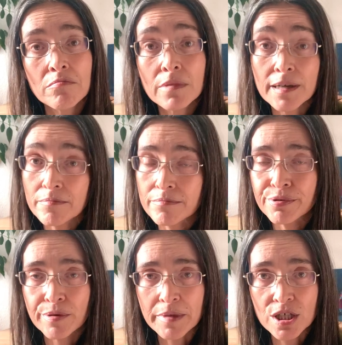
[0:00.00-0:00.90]
like
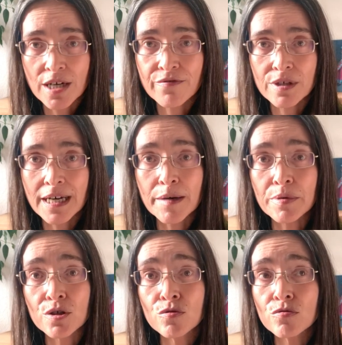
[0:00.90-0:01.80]
pretty much every day,
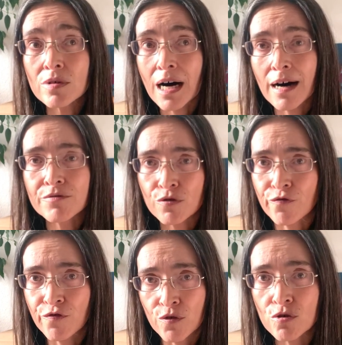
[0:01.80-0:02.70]
but you don't have to
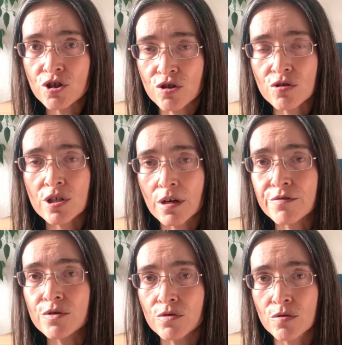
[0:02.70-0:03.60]
force yourself
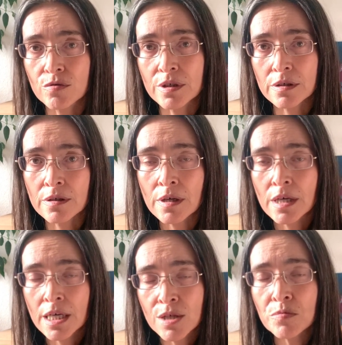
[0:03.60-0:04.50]
to do it.
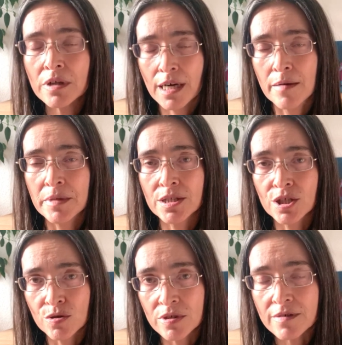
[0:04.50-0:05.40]
It will come
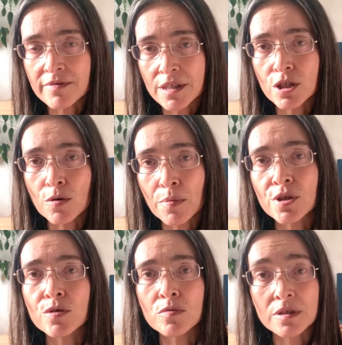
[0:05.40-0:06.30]
intuitively. Your
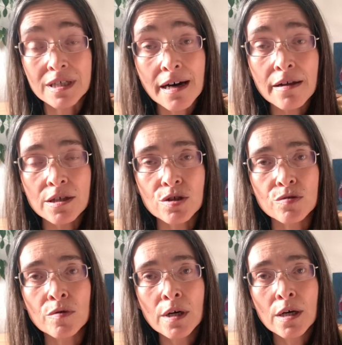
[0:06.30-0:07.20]
body will tell you.
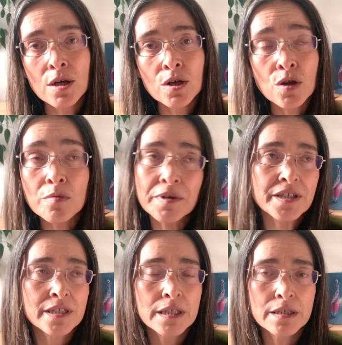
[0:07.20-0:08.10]
Nobody
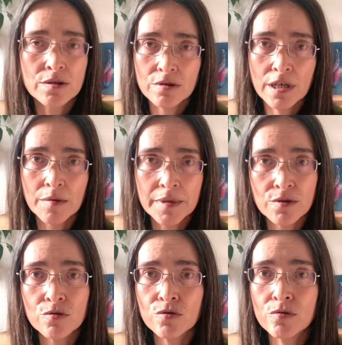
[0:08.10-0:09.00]
needed to tell me
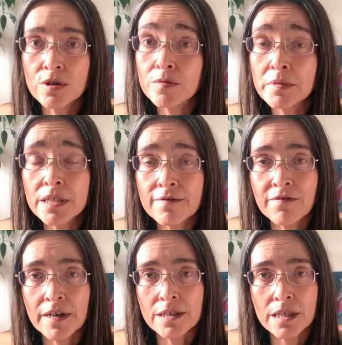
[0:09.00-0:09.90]
to do intermittent
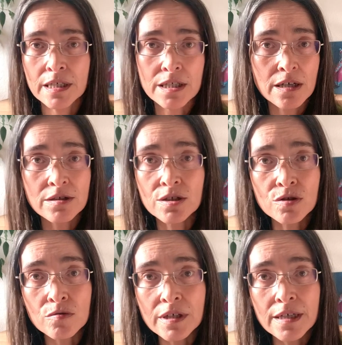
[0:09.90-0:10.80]
fasting. I started
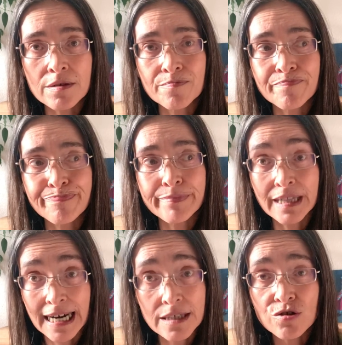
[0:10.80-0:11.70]
doing it
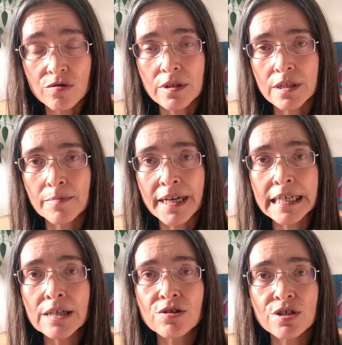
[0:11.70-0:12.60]
naturally many
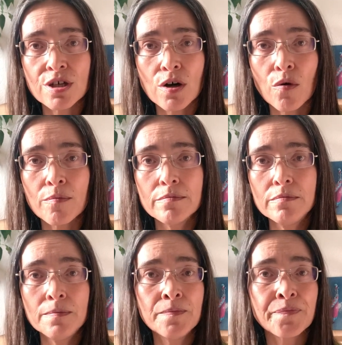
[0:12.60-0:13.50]
years
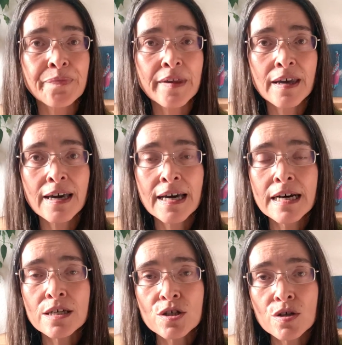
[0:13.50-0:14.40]
ago.
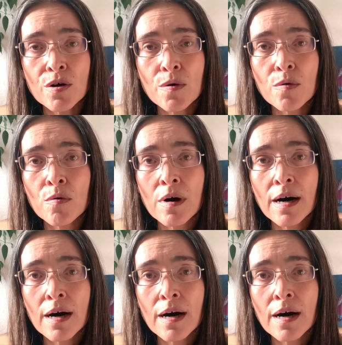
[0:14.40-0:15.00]
So